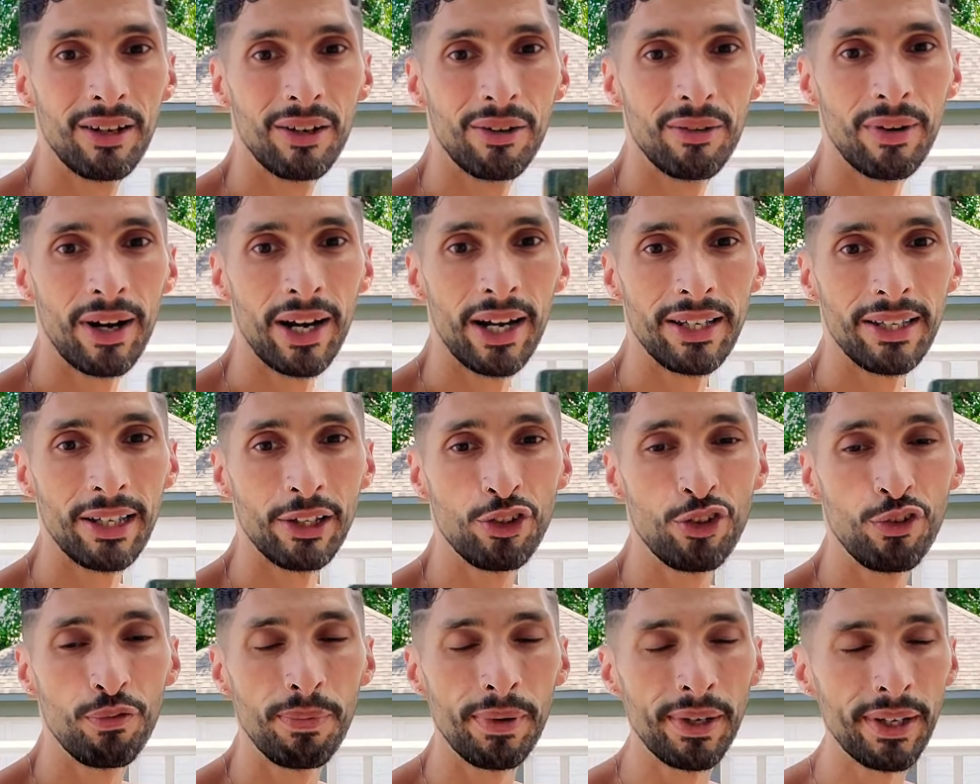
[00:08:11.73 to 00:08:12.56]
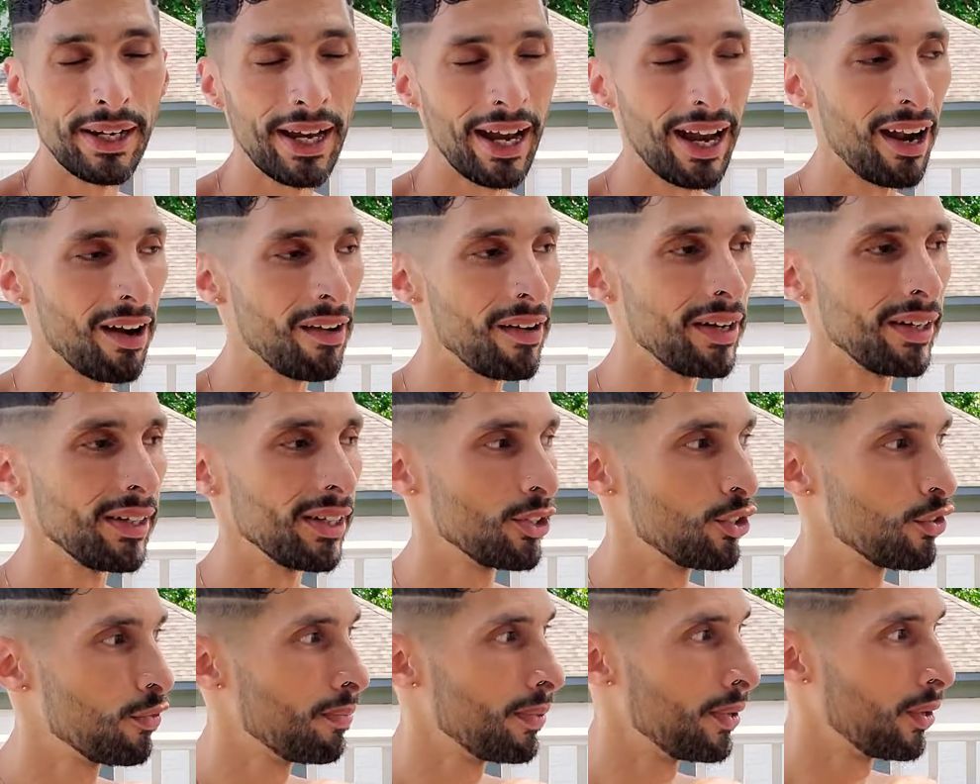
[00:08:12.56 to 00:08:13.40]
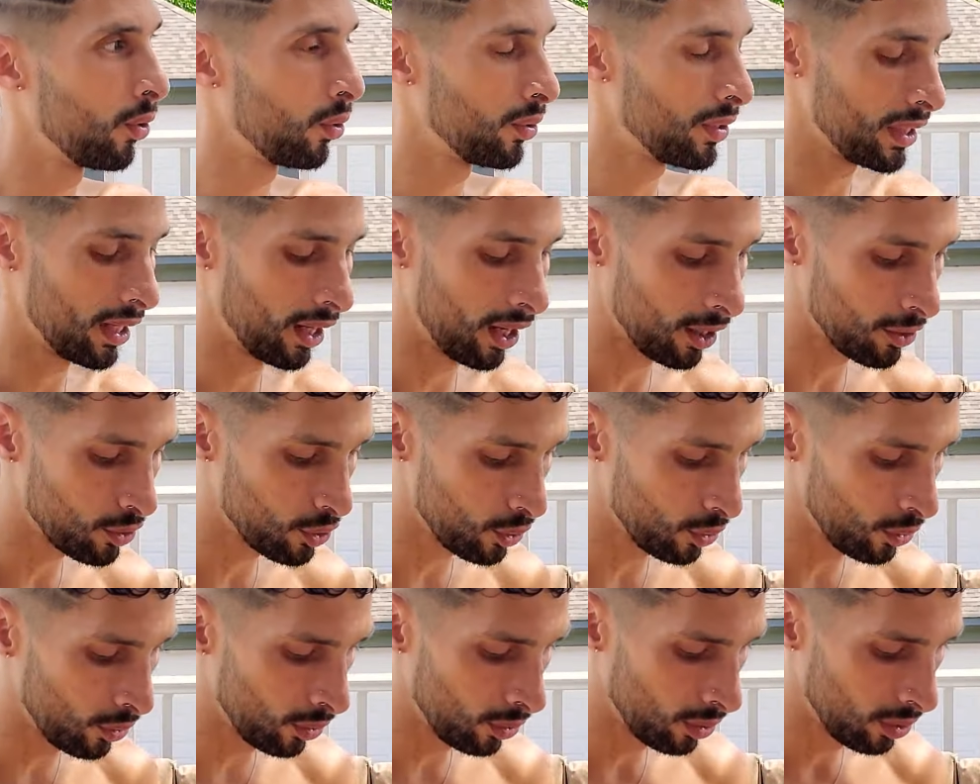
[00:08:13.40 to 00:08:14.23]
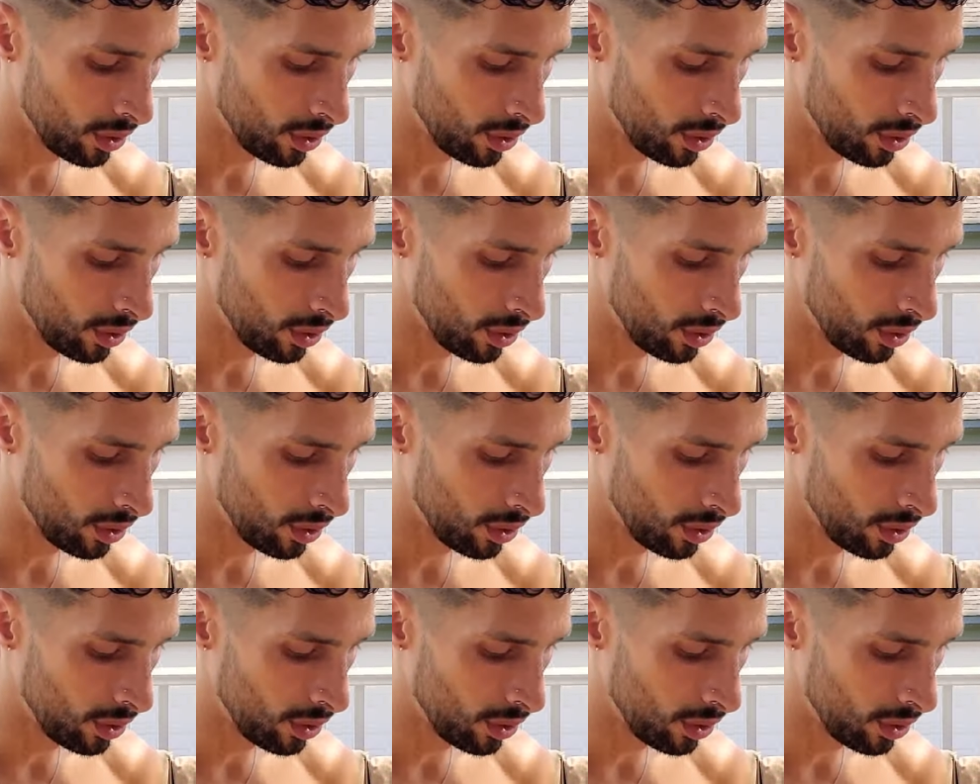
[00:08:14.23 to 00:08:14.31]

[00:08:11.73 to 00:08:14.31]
right, that you've been carrying, that you've been holding on to,